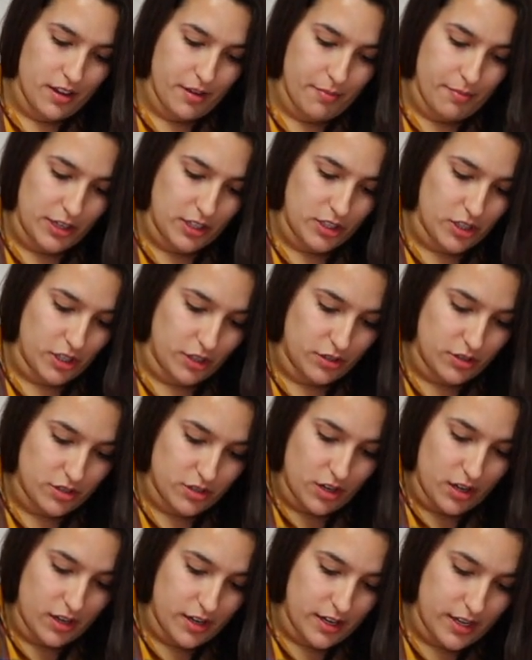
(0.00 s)
make sure you
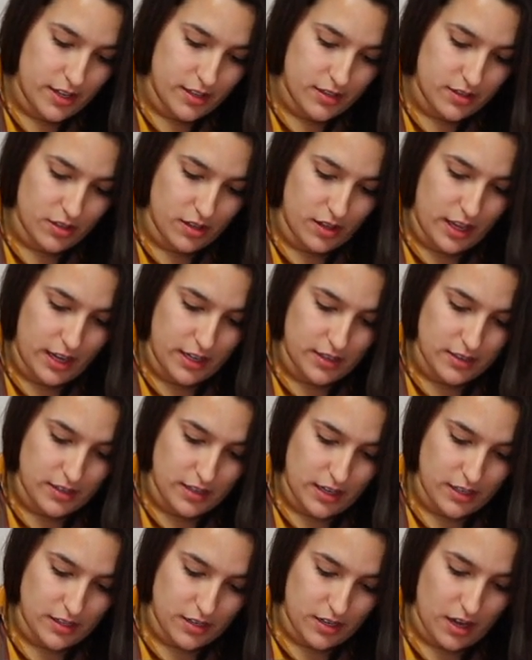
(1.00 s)
start it so that it's
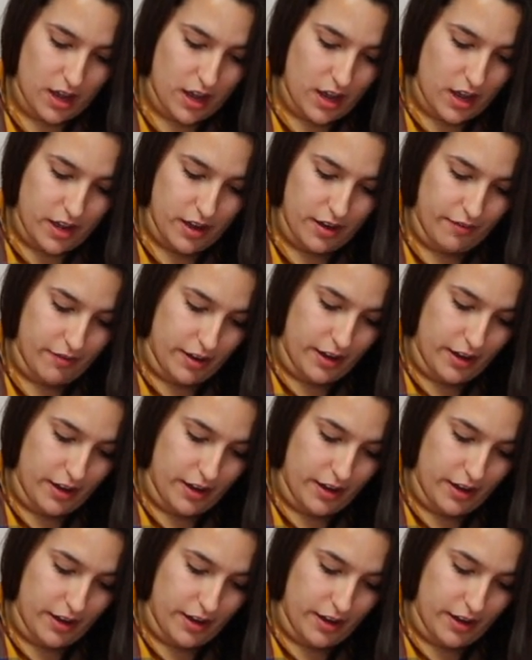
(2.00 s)
nice and hot and